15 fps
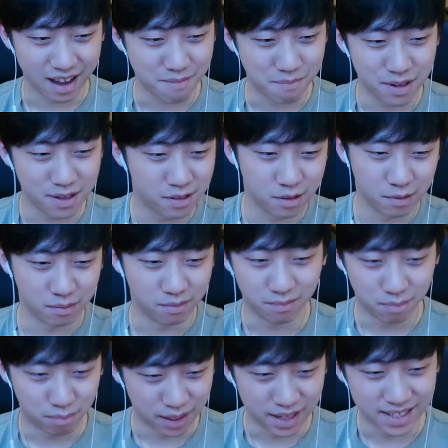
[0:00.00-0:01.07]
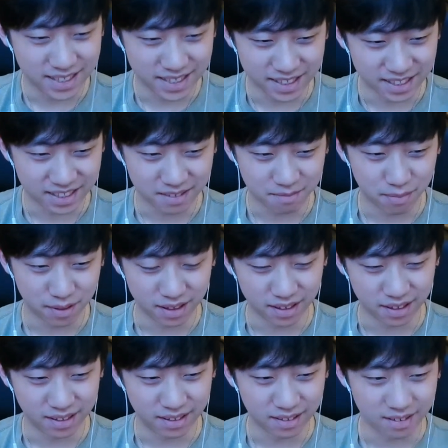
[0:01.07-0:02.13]
I've been to places,
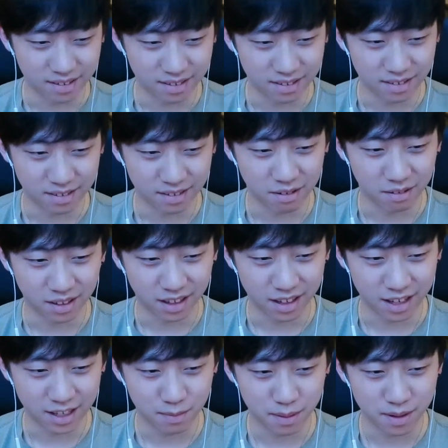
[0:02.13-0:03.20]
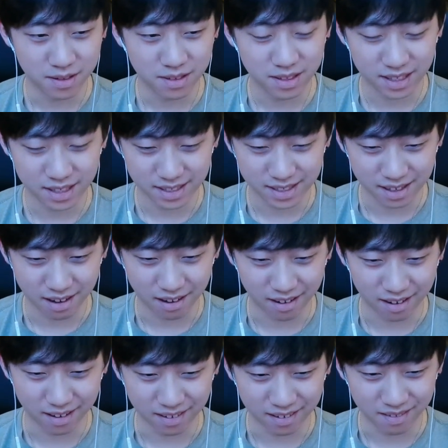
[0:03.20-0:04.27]
but the experiences
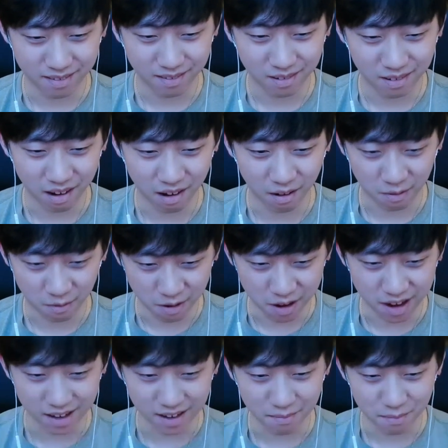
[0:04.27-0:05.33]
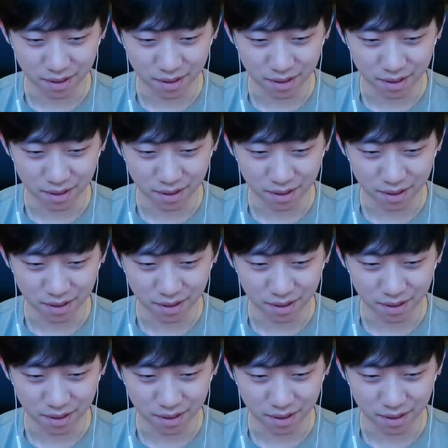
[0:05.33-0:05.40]
are great.